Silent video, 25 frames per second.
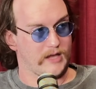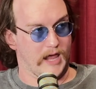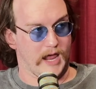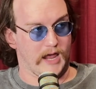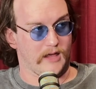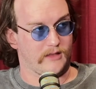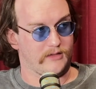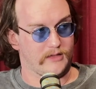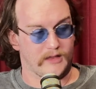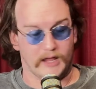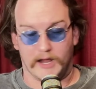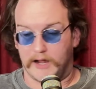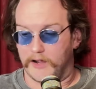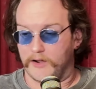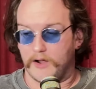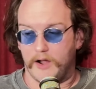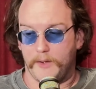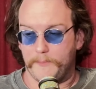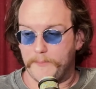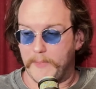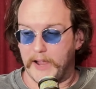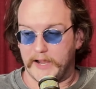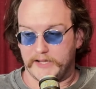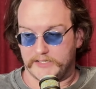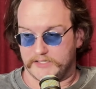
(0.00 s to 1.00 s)
Yeah, they're
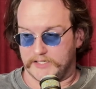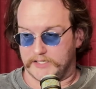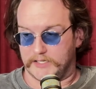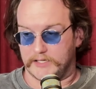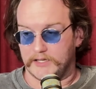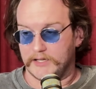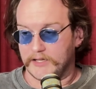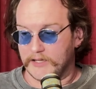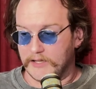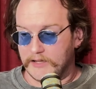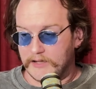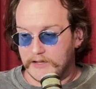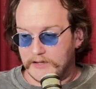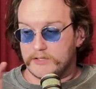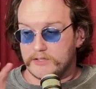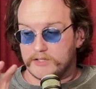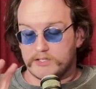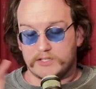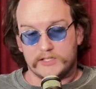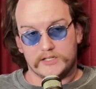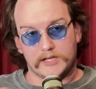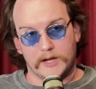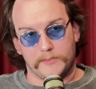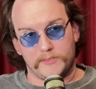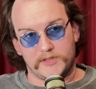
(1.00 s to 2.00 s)
amazing.
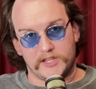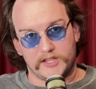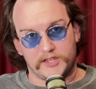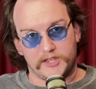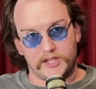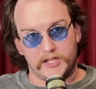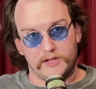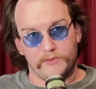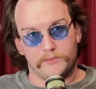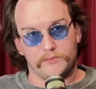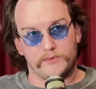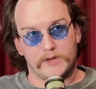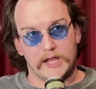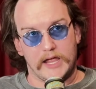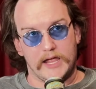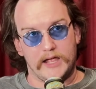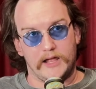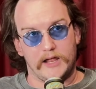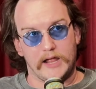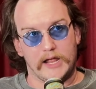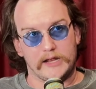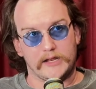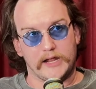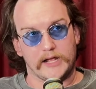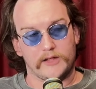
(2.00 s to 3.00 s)
Some of
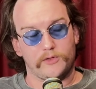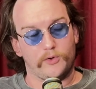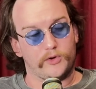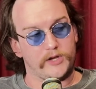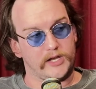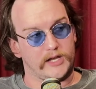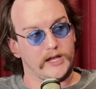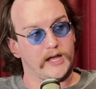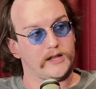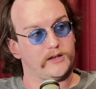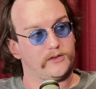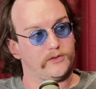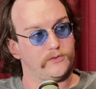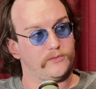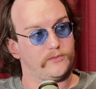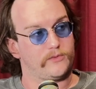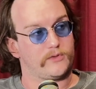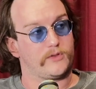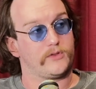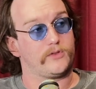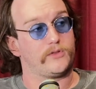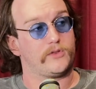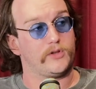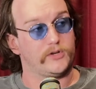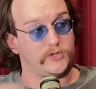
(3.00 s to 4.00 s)
and they're looking at
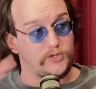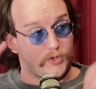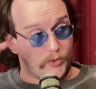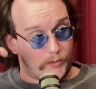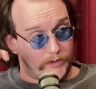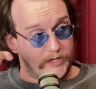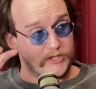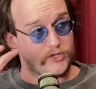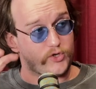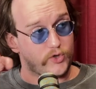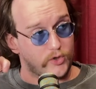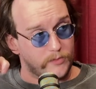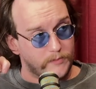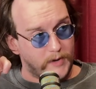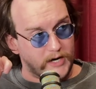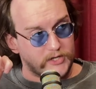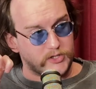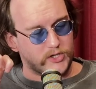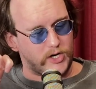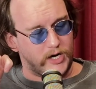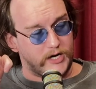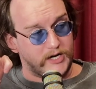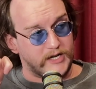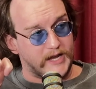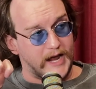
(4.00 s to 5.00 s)
the doing too much
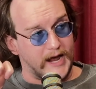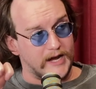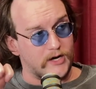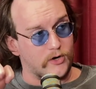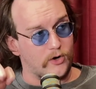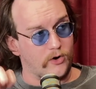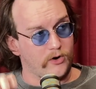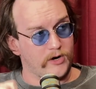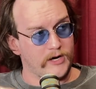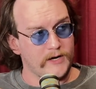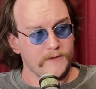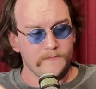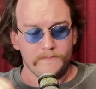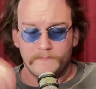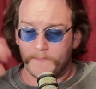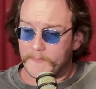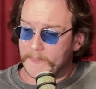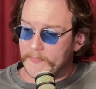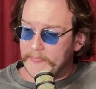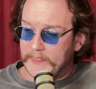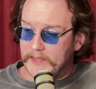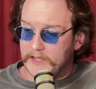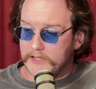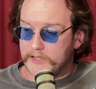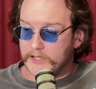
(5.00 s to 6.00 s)
kind of category.
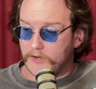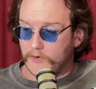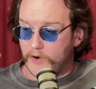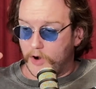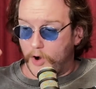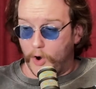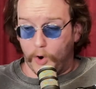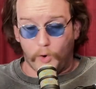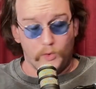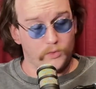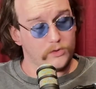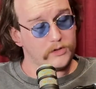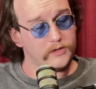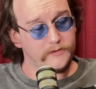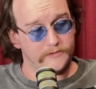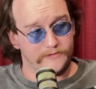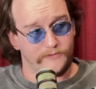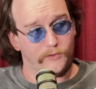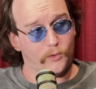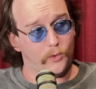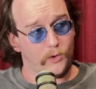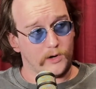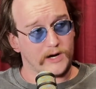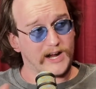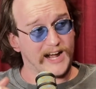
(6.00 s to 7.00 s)
There are only
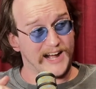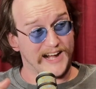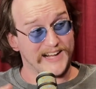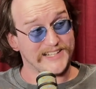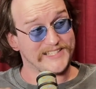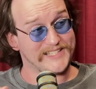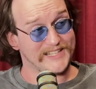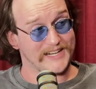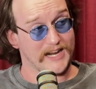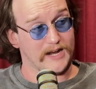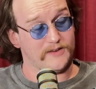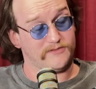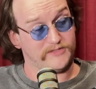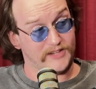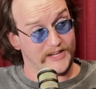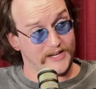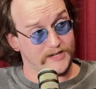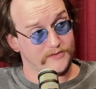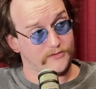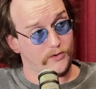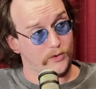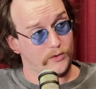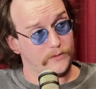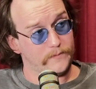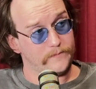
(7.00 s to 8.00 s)
4 cards that have
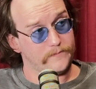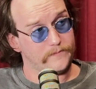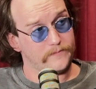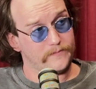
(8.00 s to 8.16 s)
landfall.